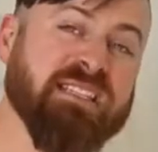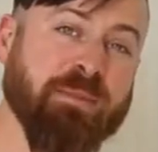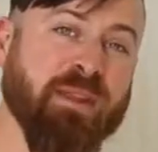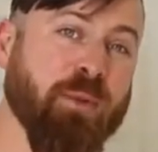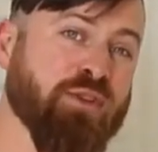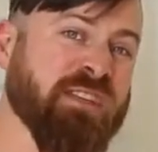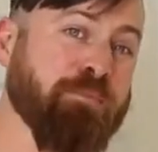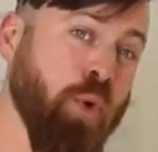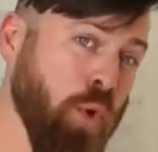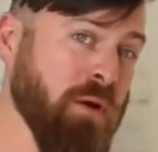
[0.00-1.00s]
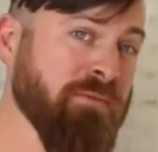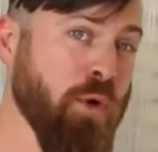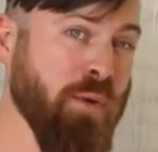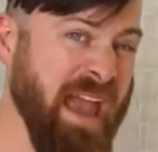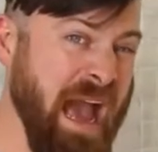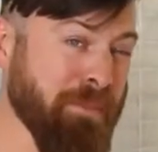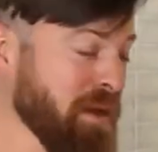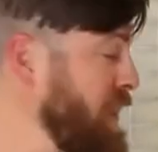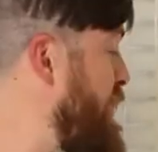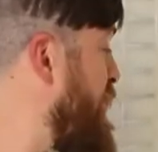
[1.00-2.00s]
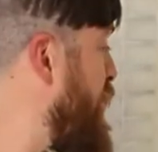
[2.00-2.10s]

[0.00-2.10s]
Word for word: some of the most important vocabulary to